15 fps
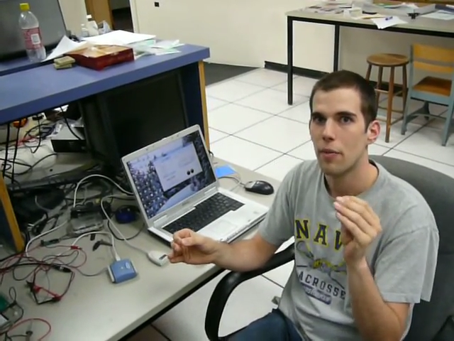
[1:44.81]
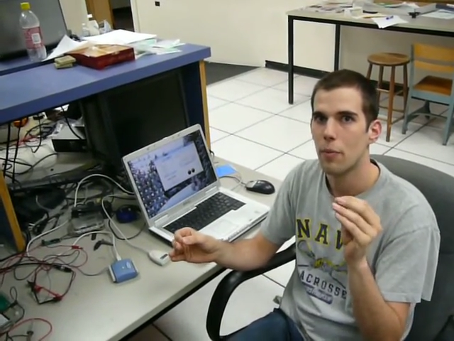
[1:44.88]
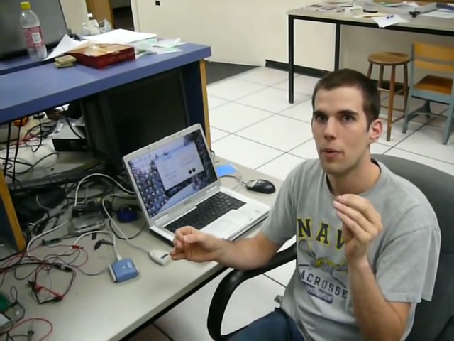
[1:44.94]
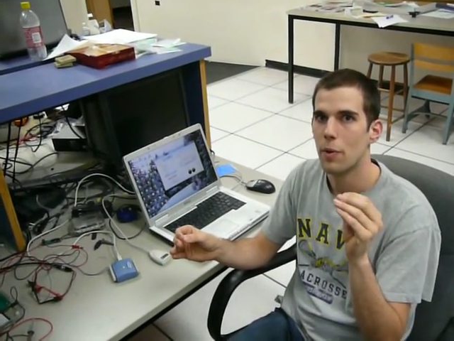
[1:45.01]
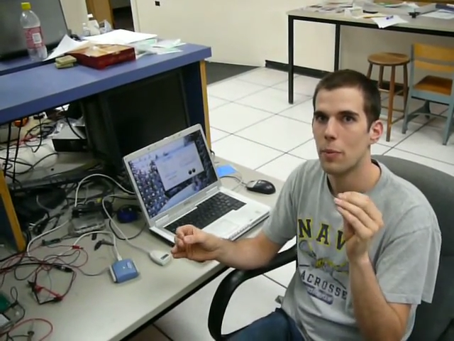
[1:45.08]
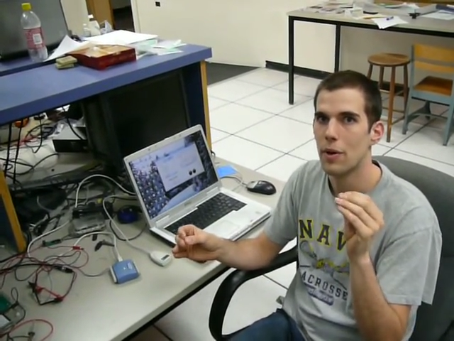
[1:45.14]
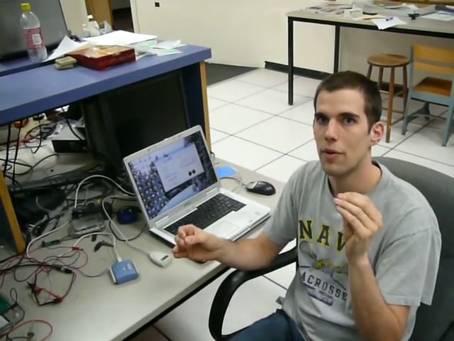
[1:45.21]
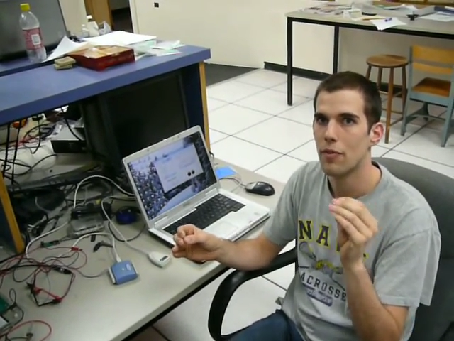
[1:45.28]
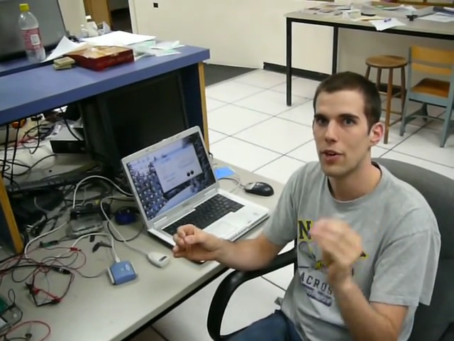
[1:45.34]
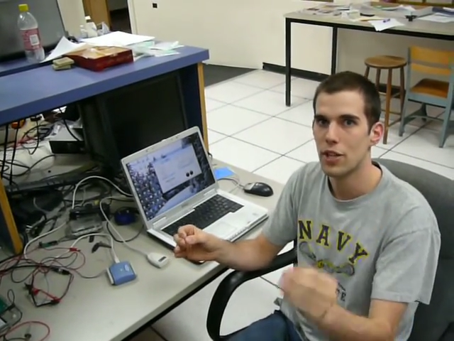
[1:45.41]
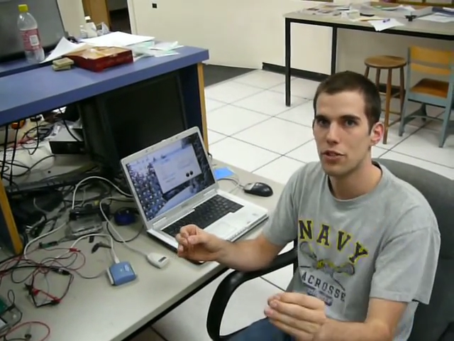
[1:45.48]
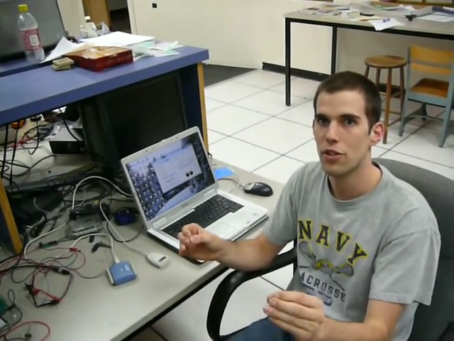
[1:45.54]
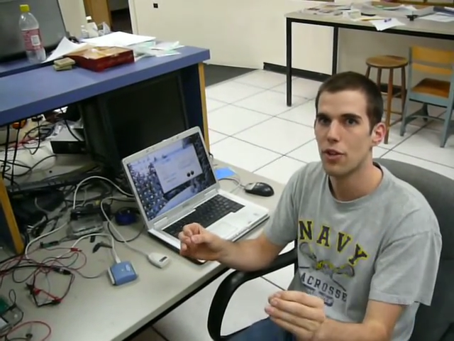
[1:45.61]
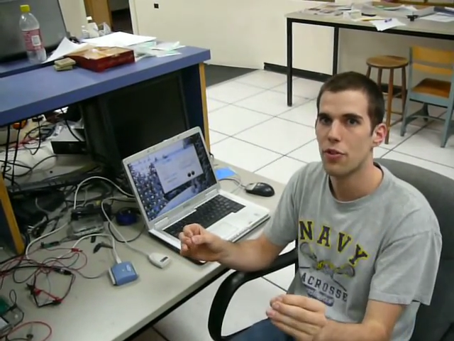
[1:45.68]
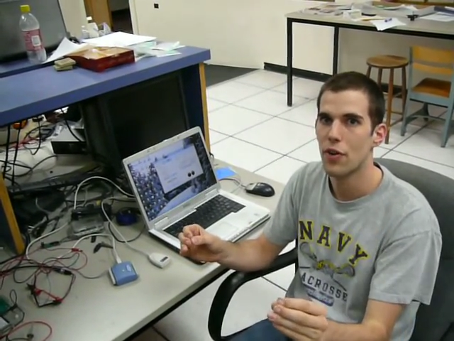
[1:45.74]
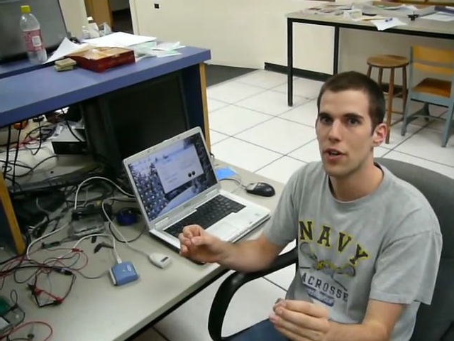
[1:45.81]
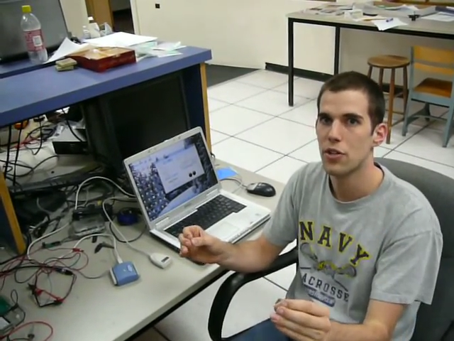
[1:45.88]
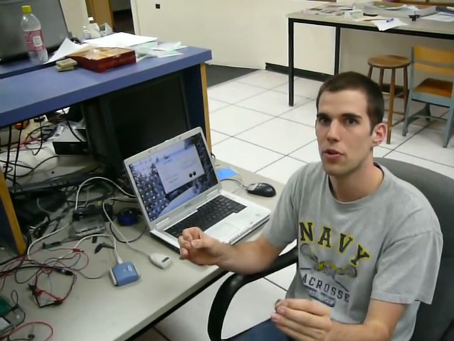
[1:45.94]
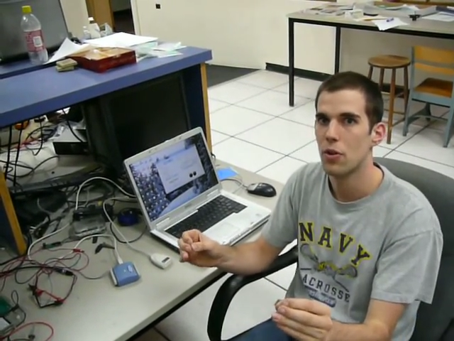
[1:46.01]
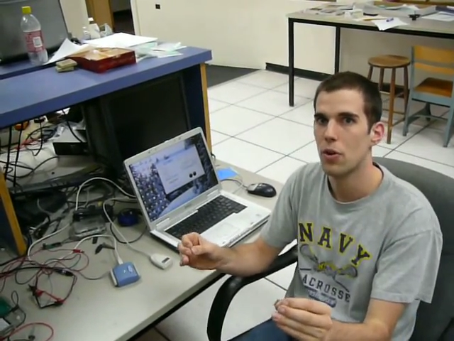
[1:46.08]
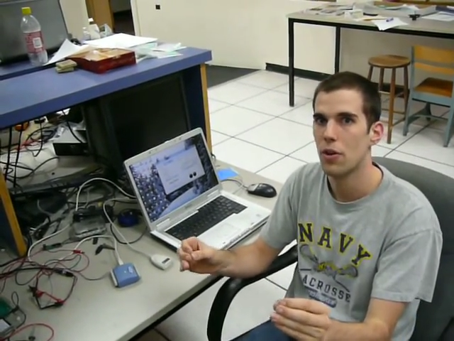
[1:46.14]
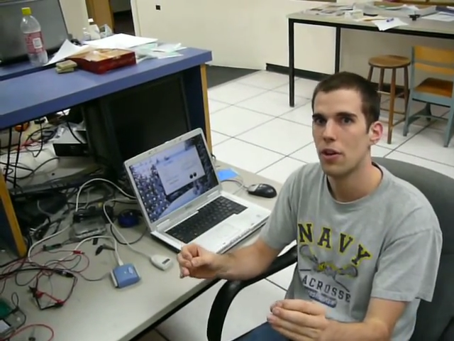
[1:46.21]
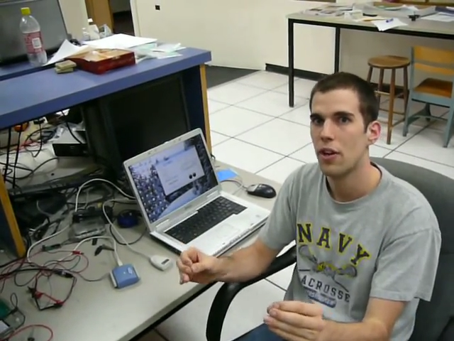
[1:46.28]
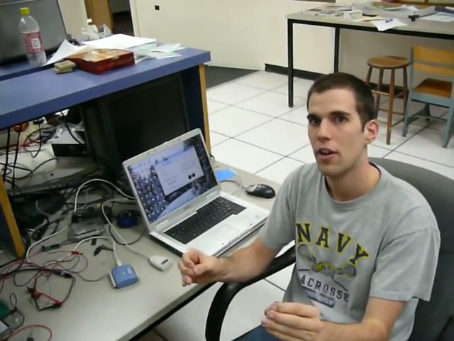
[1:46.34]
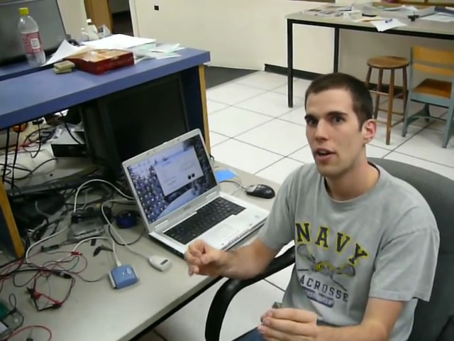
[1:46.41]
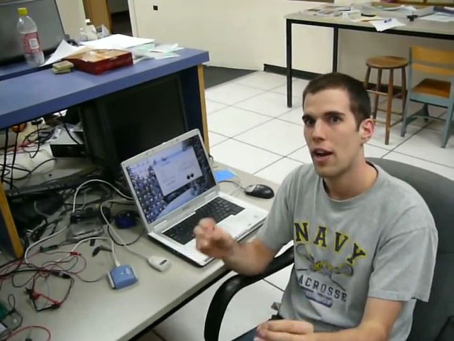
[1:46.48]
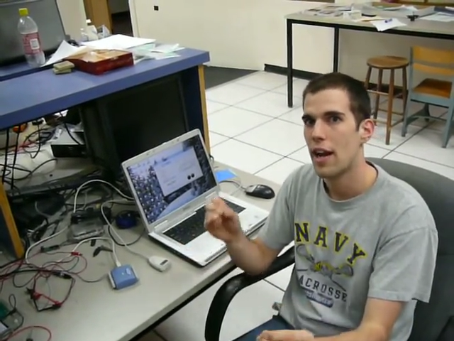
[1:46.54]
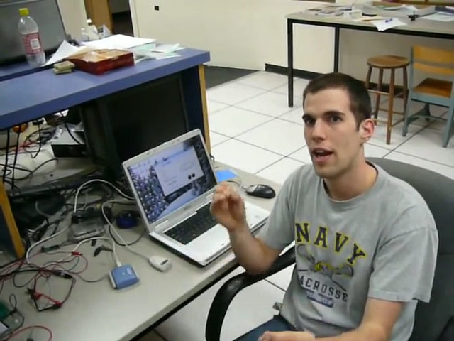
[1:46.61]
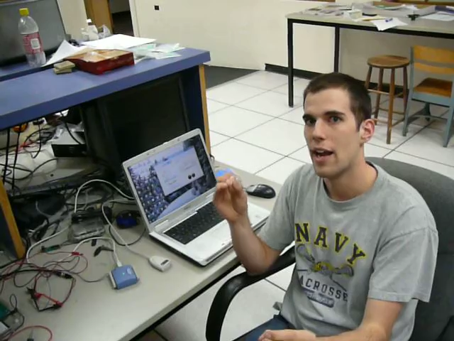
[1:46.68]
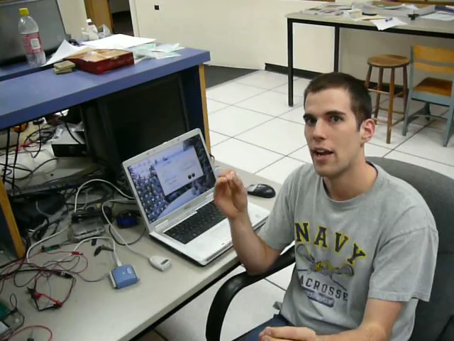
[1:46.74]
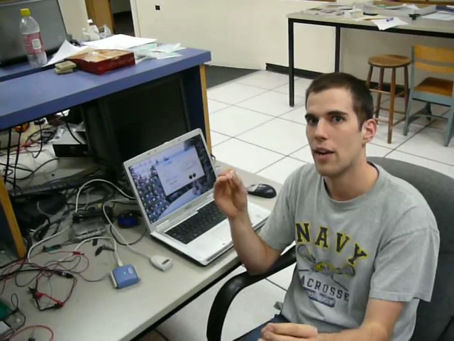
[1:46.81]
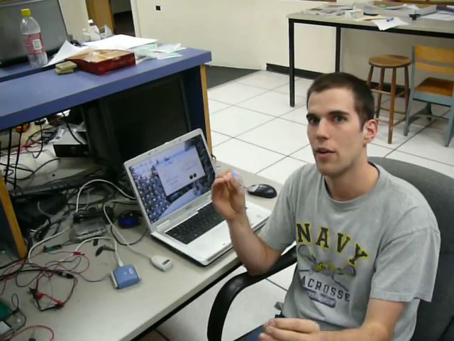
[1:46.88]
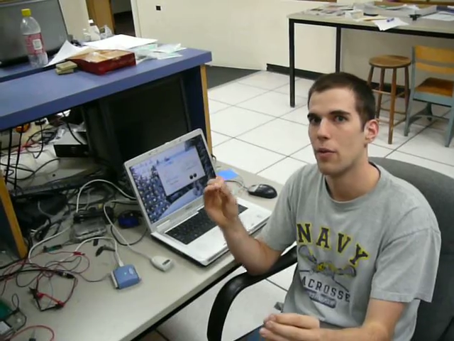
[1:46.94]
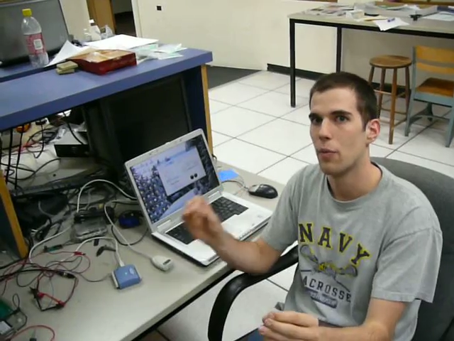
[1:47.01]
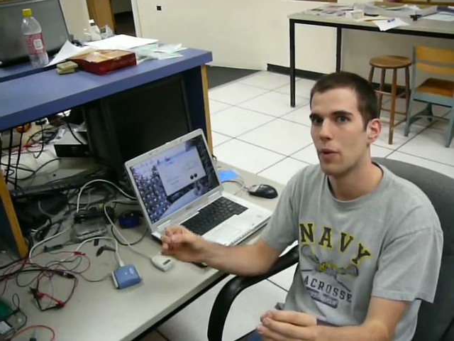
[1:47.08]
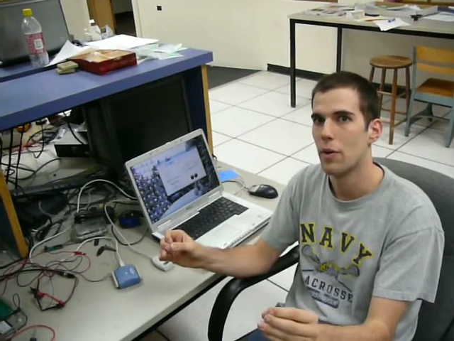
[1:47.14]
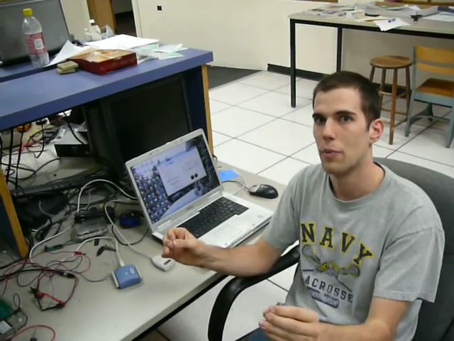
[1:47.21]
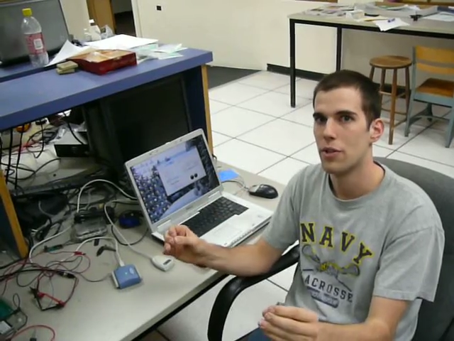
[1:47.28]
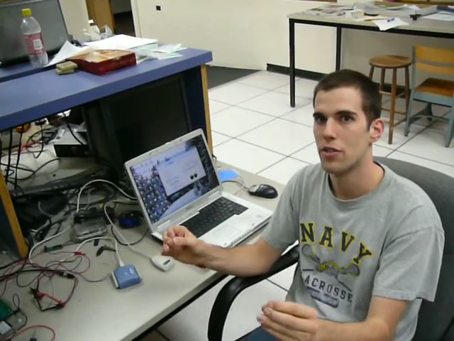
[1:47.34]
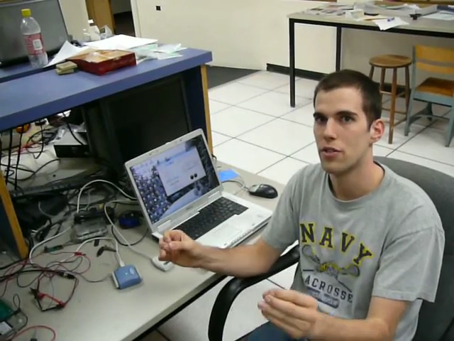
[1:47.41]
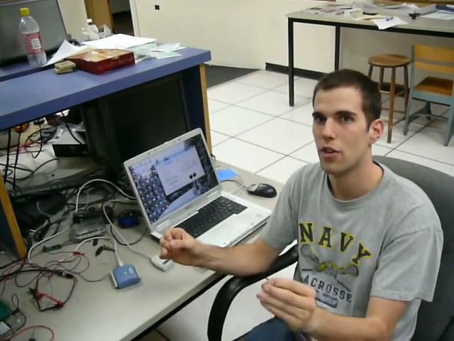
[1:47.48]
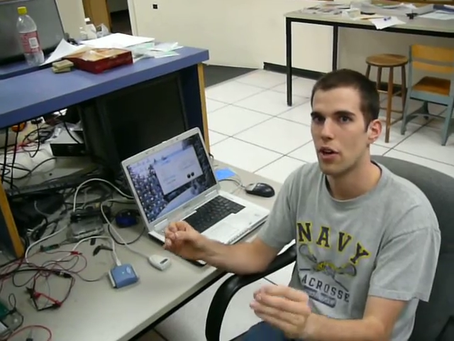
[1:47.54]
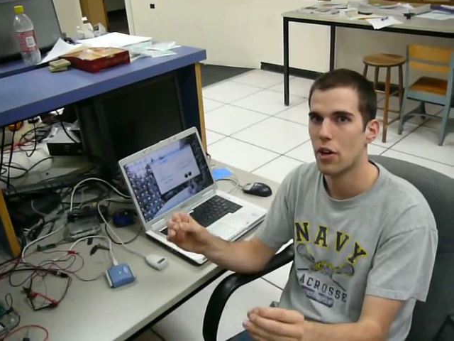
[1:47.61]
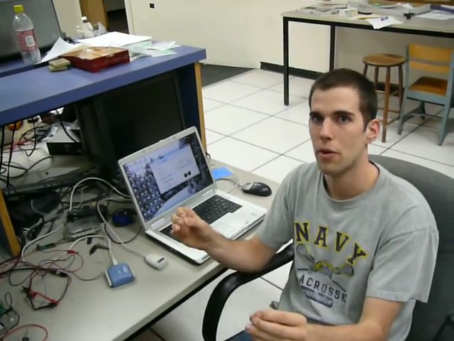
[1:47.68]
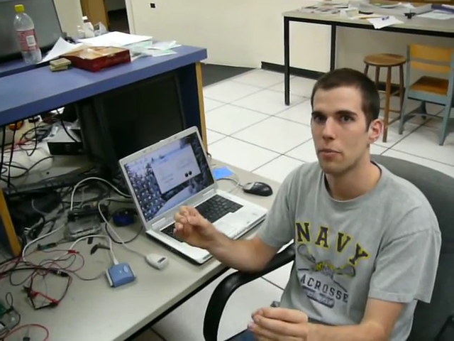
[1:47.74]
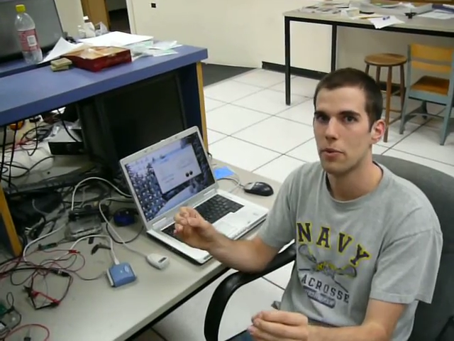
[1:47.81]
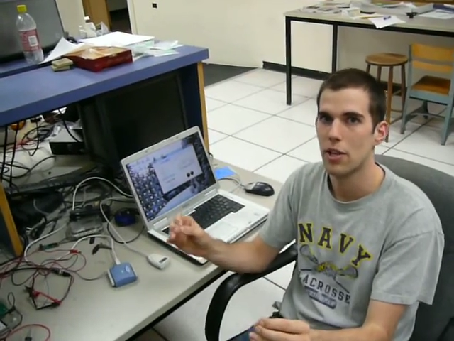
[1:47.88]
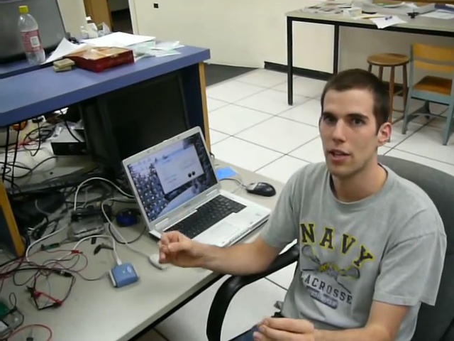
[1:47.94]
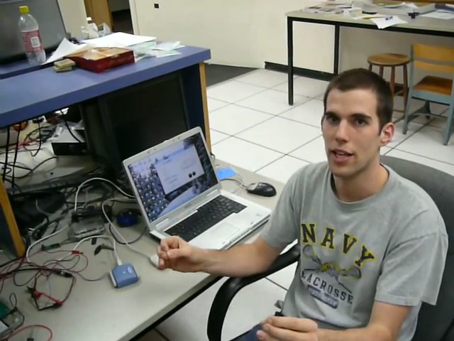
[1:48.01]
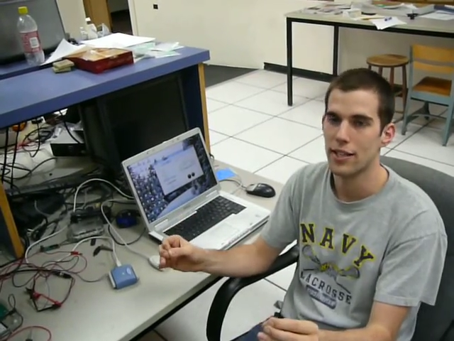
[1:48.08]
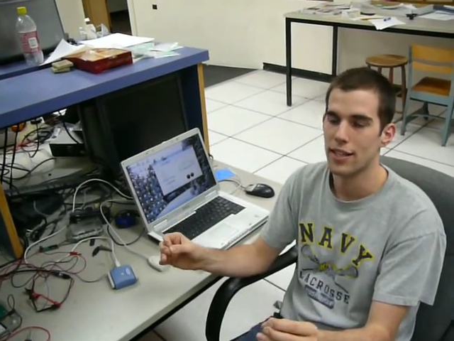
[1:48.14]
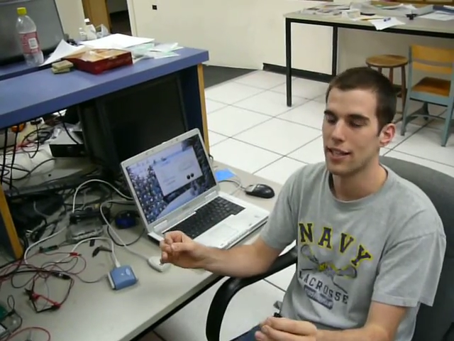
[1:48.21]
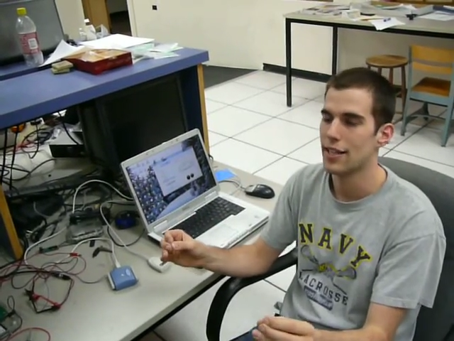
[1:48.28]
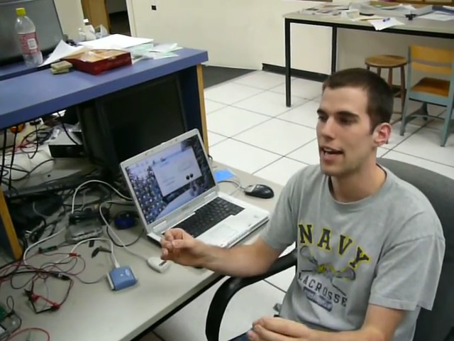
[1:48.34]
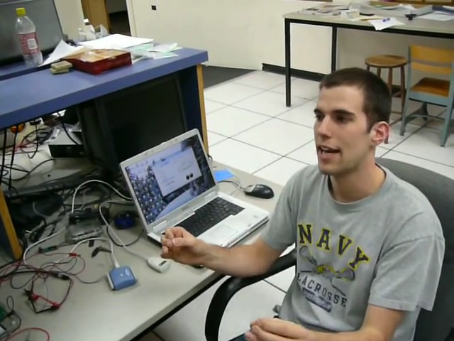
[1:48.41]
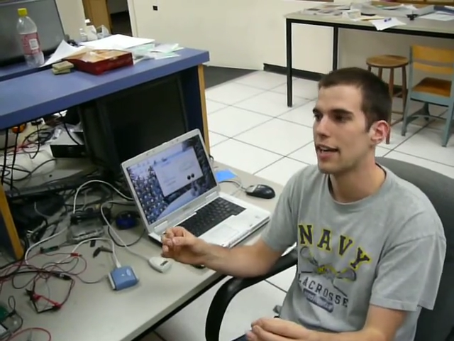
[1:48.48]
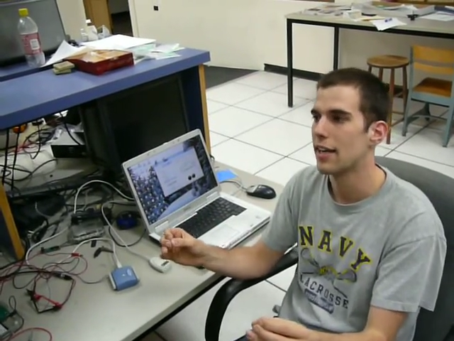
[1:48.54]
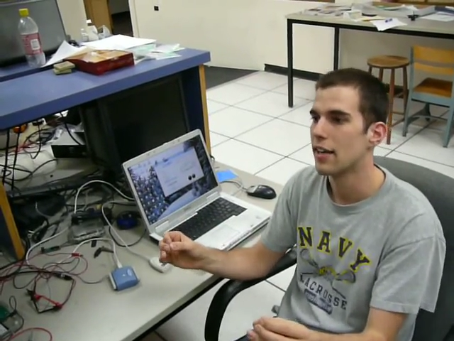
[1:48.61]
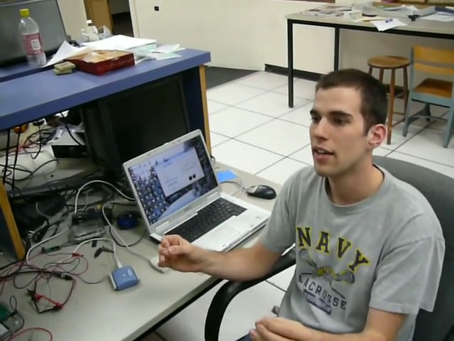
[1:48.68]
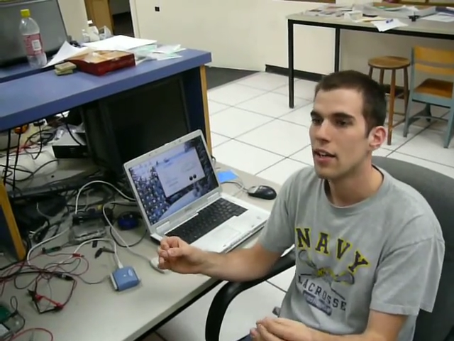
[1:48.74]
when we reach the threshold and when we start collecting data.